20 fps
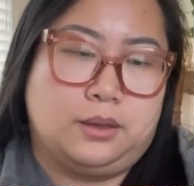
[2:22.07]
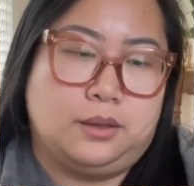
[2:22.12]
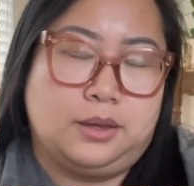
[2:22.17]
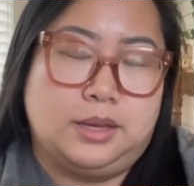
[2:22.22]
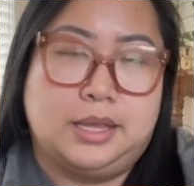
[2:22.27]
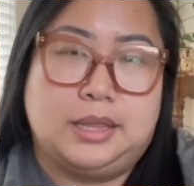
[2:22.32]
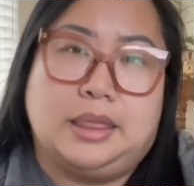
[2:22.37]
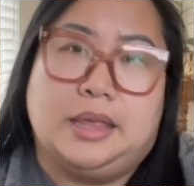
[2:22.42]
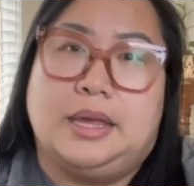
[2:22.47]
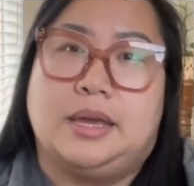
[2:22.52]

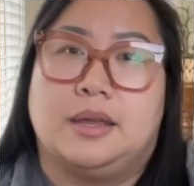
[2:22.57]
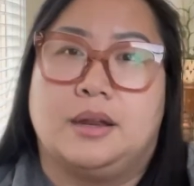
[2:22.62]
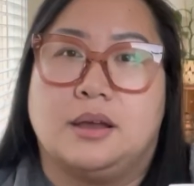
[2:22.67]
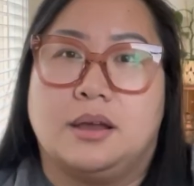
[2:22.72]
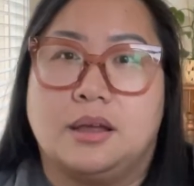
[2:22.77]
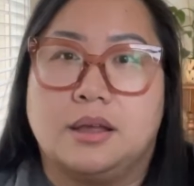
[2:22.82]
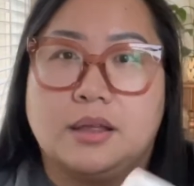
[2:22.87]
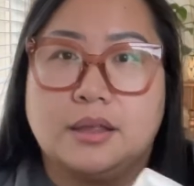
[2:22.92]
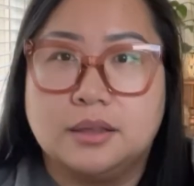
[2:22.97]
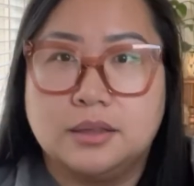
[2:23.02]
nothing at
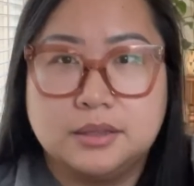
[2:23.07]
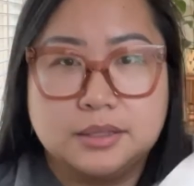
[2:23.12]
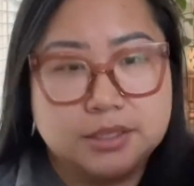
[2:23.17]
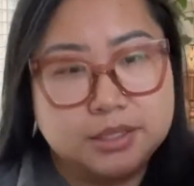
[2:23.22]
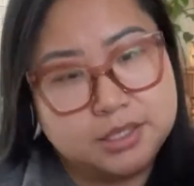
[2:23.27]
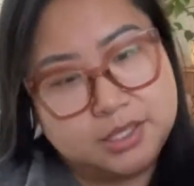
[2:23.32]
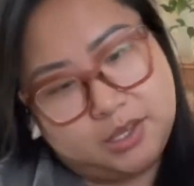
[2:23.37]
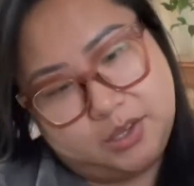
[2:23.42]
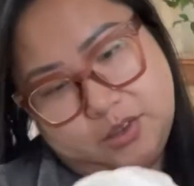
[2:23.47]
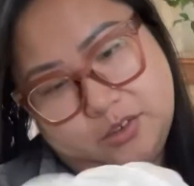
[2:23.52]
all.
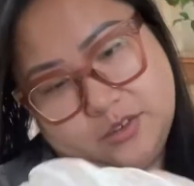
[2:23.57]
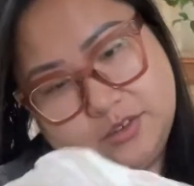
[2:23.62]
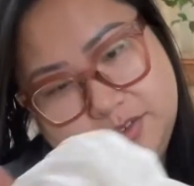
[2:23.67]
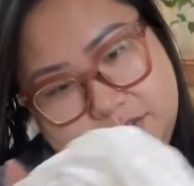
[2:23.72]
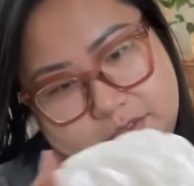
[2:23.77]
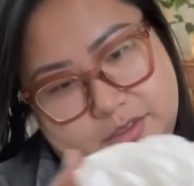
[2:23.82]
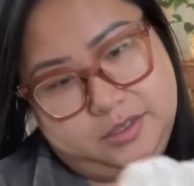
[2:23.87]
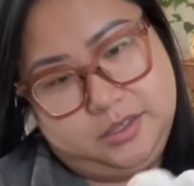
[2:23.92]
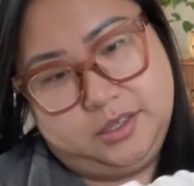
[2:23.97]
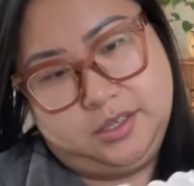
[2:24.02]
So
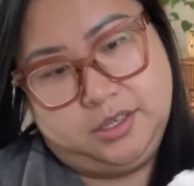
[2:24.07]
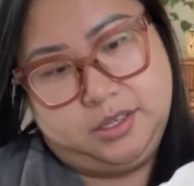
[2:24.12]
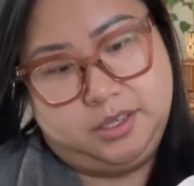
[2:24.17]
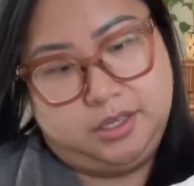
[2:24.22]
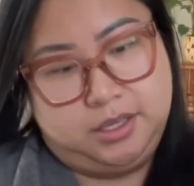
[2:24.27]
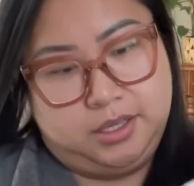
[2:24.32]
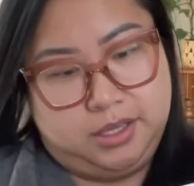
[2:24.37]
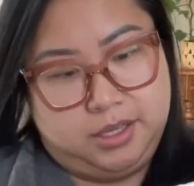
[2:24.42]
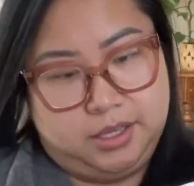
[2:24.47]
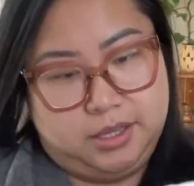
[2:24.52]

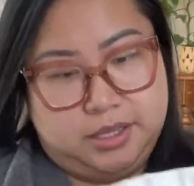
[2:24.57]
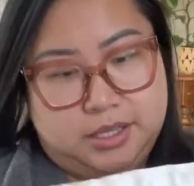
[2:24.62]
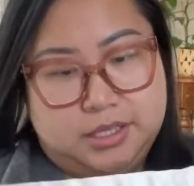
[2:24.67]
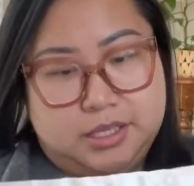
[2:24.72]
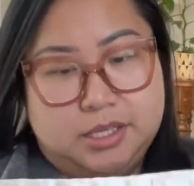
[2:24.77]
this